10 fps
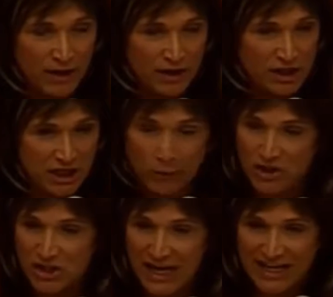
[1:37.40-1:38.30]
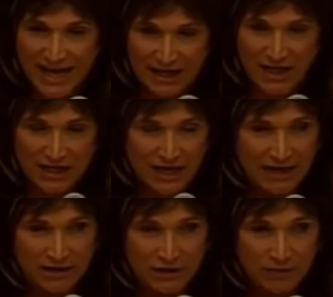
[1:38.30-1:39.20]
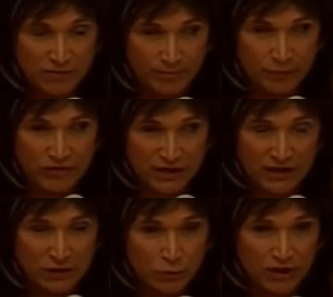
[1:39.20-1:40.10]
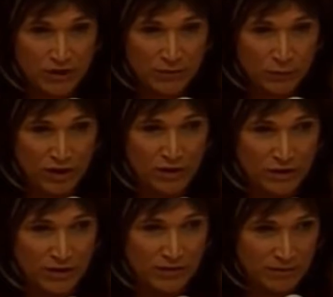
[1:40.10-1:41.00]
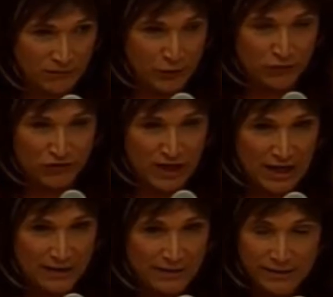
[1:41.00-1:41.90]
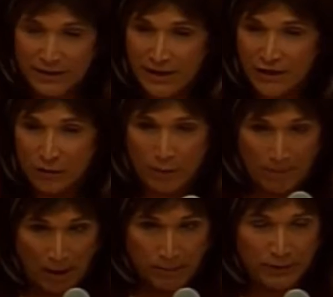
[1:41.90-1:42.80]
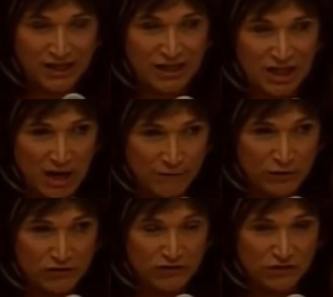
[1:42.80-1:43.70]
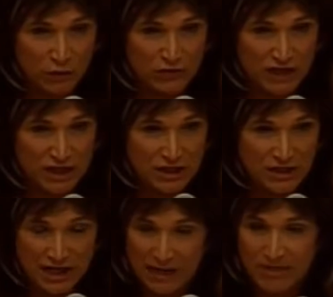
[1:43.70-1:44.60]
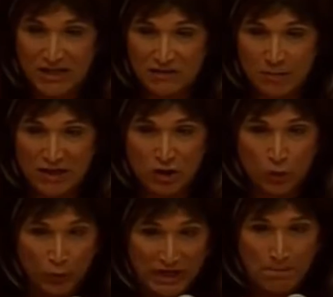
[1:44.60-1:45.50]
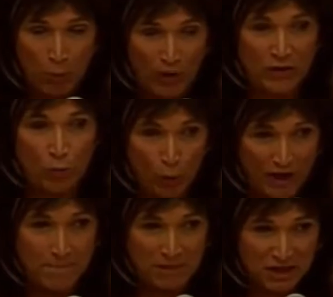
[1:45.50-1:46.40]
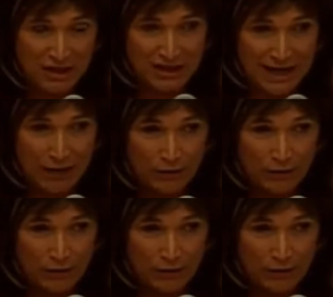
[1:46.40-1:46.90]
she was neck and neck in terms of percentage with Phil Scott. The Republican Governors Association came in and spent $3.1 million.